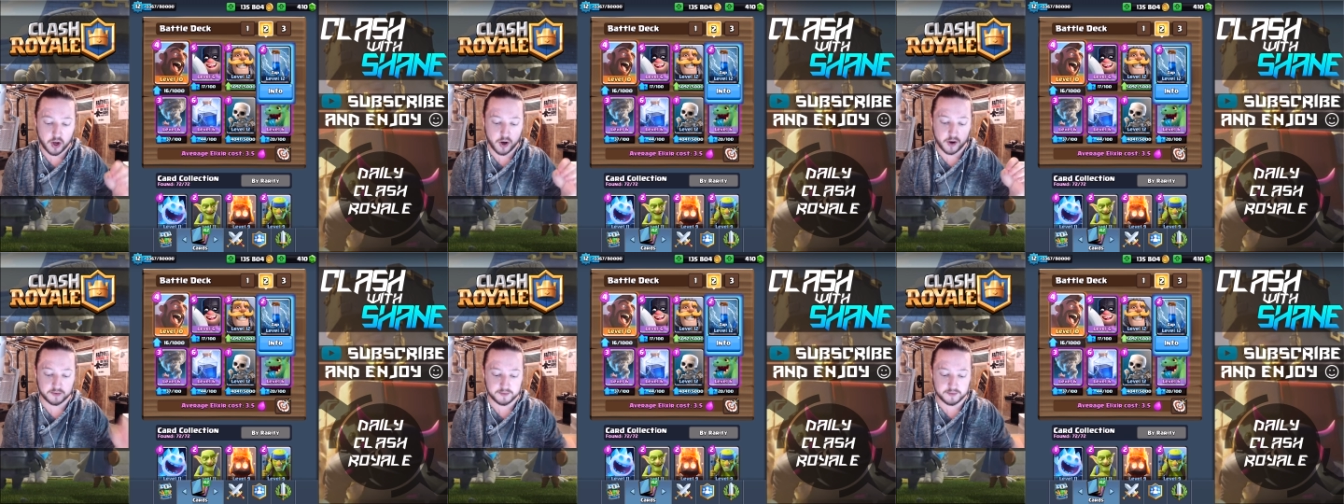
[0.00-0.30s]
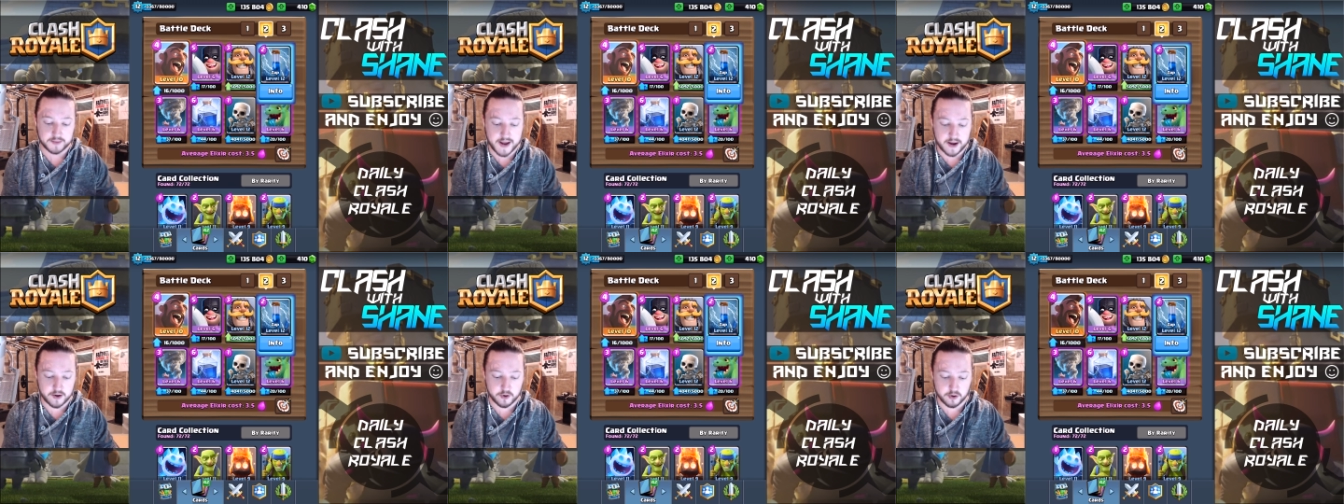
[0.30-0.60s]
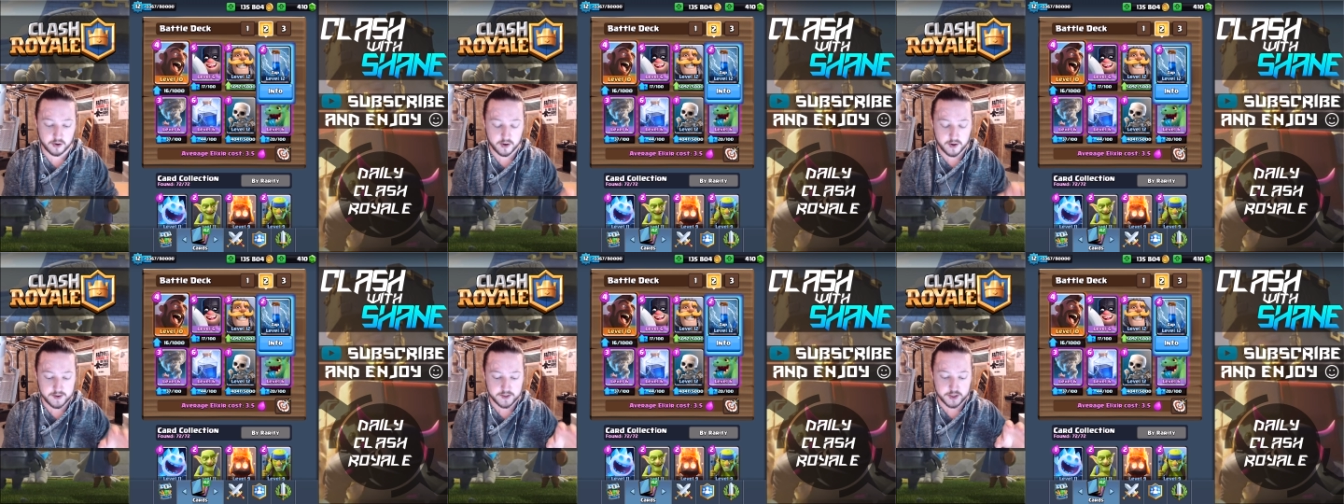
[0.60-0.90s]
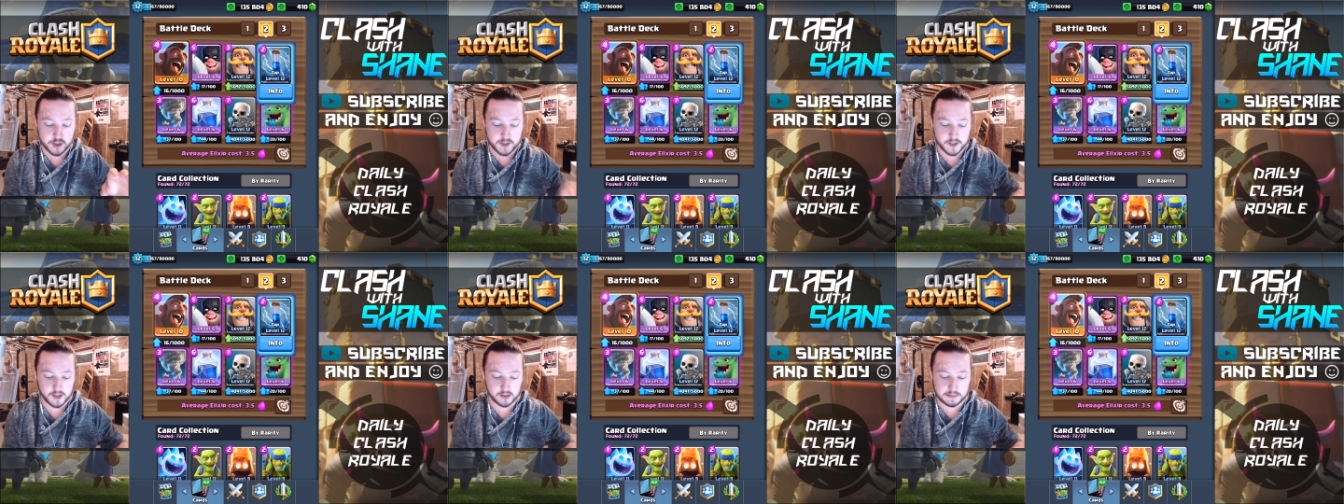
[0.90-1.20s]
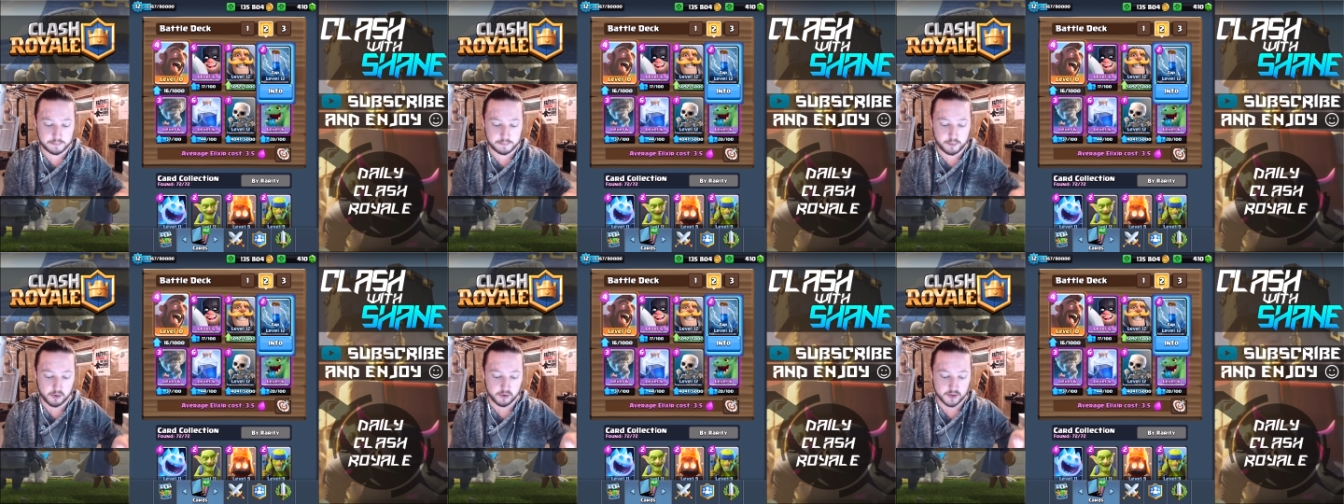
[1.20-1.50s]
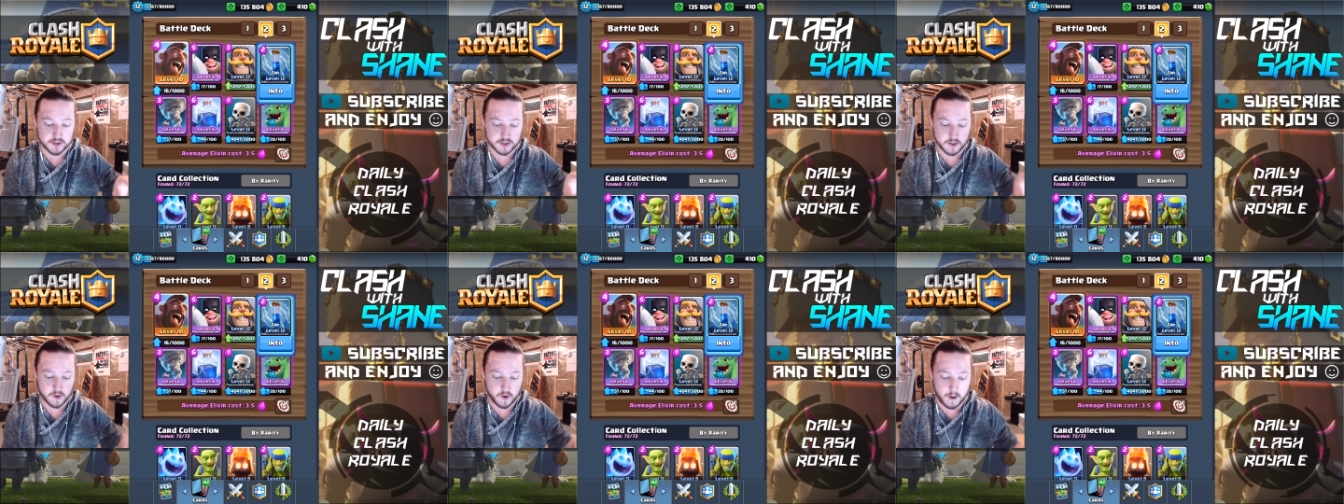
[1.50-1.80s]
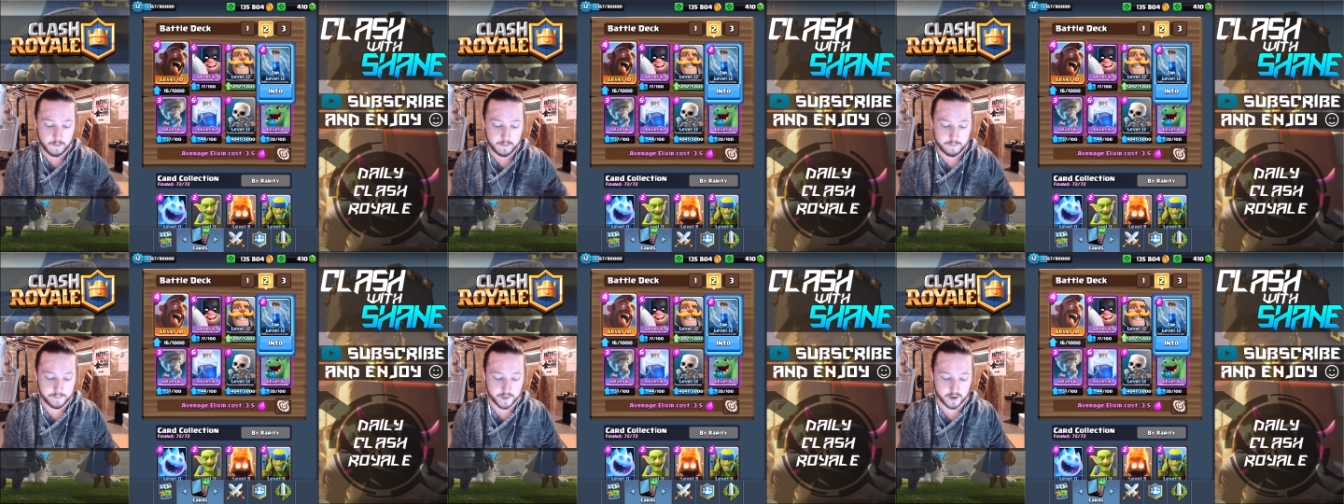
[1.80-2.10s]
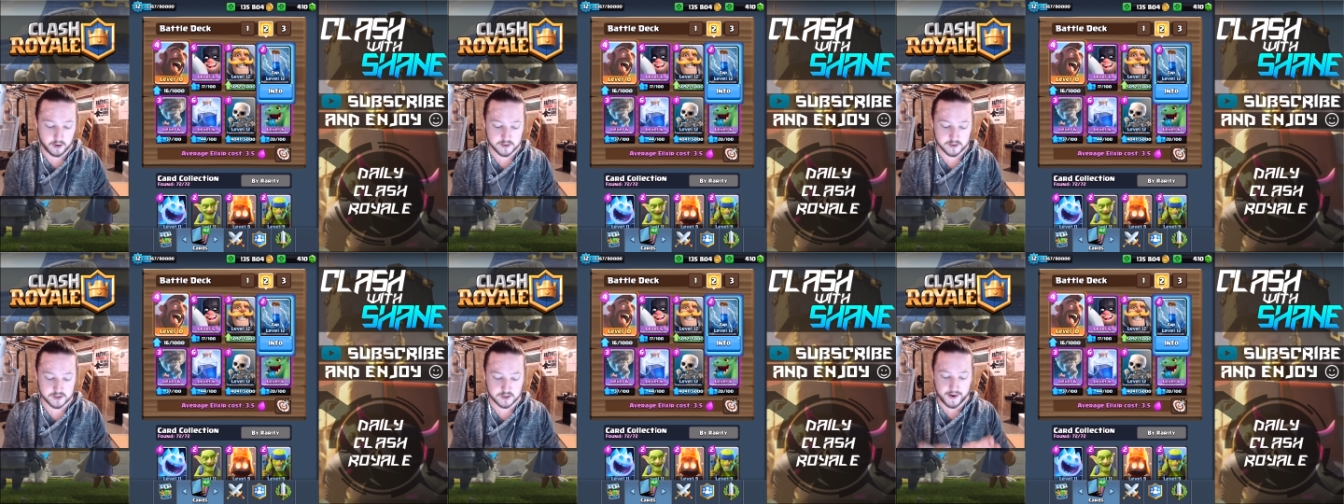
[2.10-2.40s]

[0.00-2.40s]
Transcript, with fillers: on ladder to kill opponents' Goblin Barrels.